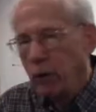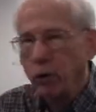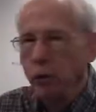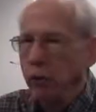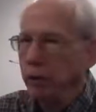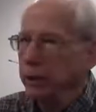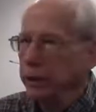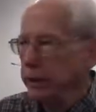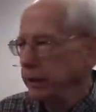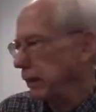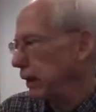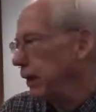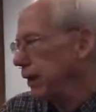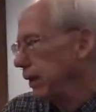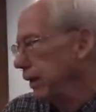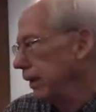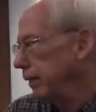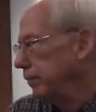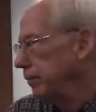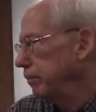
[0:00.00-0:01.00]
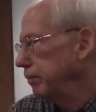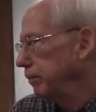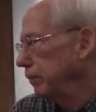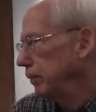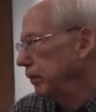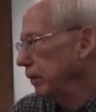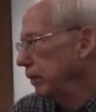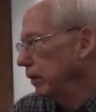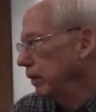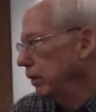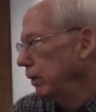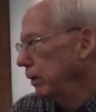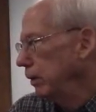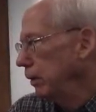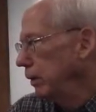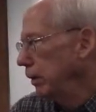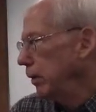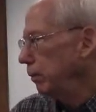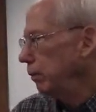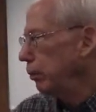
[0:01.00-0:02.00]
early time,
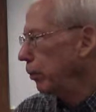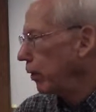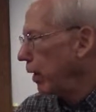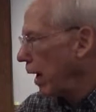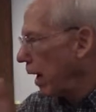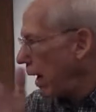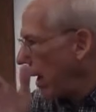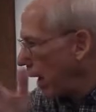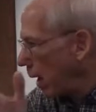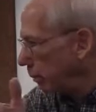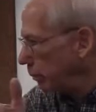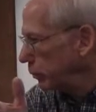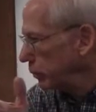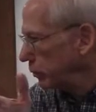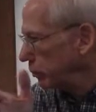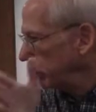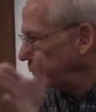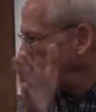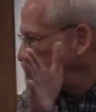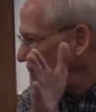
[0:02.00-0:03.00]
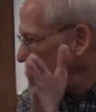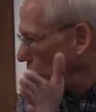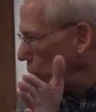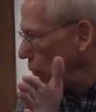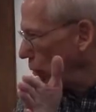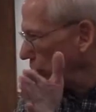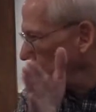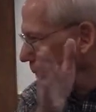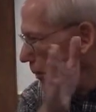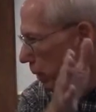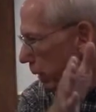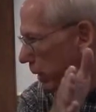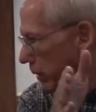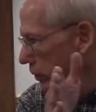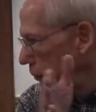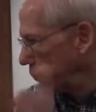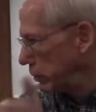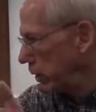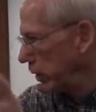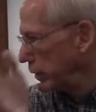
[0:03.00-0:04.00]
perhaps before the
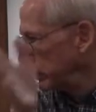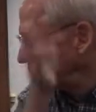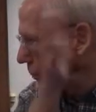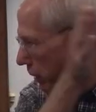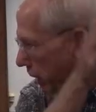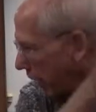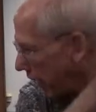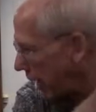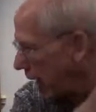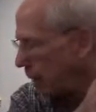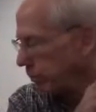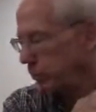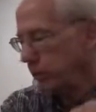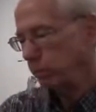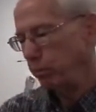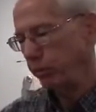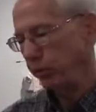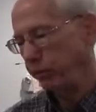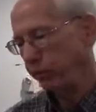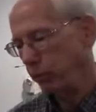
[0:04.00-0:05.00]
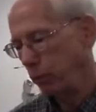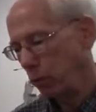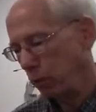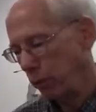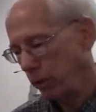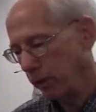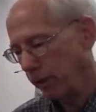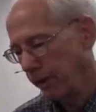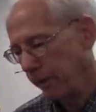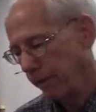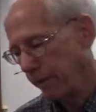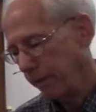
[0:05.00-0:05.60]
patriarchs, perhaps before